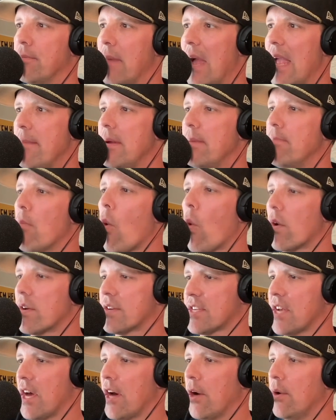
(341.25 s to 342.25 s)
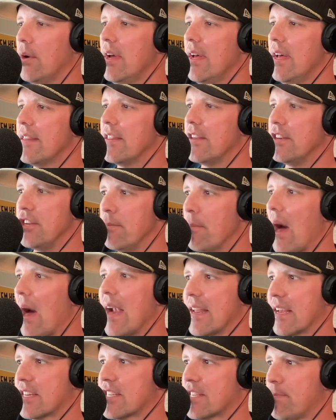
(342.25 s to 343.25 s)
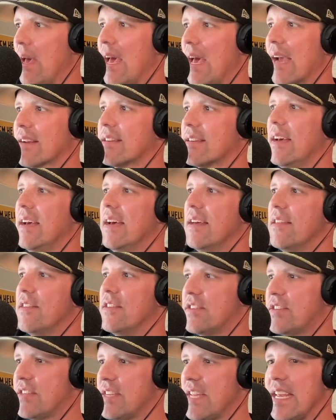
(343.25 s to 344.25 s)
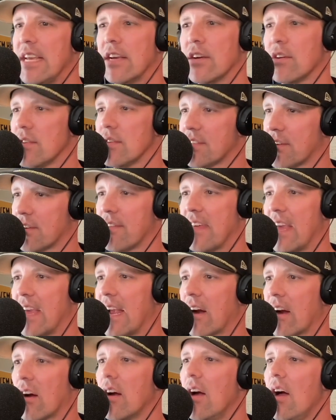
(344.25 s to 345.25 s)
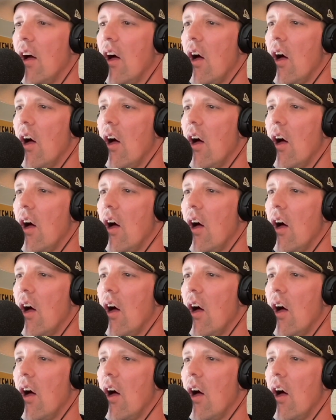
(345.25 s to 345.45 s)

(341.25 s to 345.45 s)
maybe more so than you might expect. The steals are there.